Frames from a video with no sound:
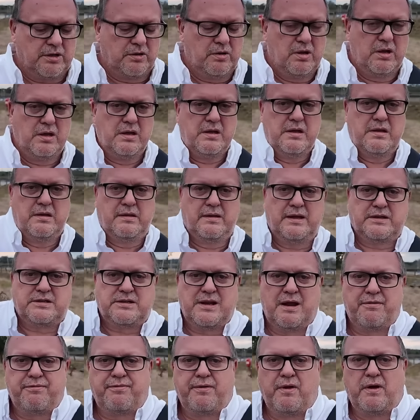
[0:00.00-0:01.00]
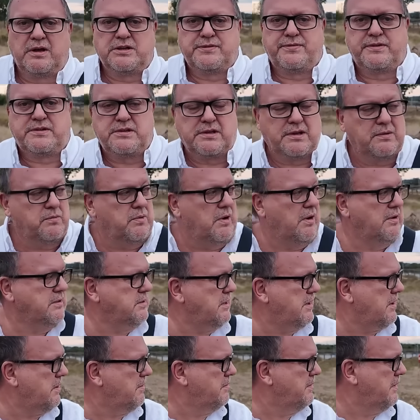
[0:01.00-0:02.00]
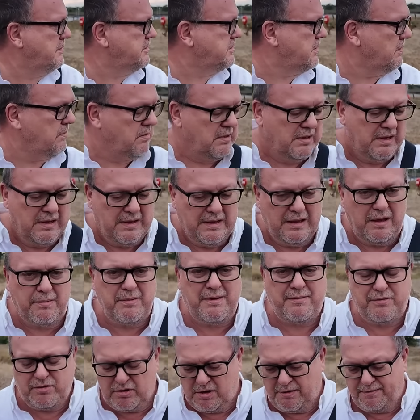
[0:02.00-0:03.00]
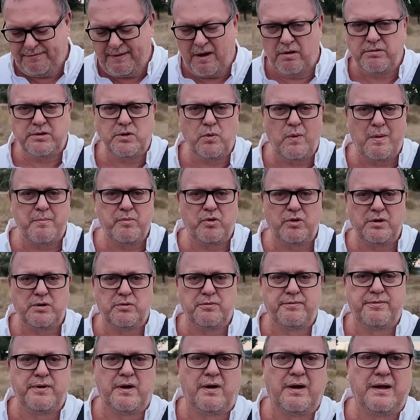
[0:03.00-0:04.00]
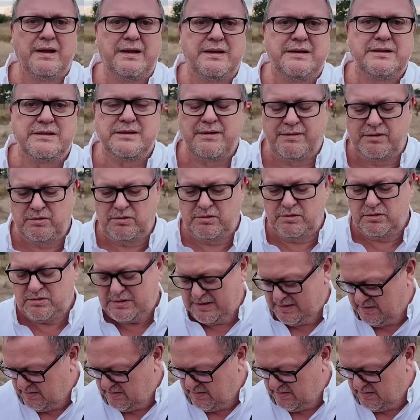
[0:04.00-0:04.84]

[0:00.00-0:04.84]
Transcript: do. That's enough flights for. Well, I don't know. Let's do. I'm gonna have a look at the phone. Do one more little flight. Let's have a little look.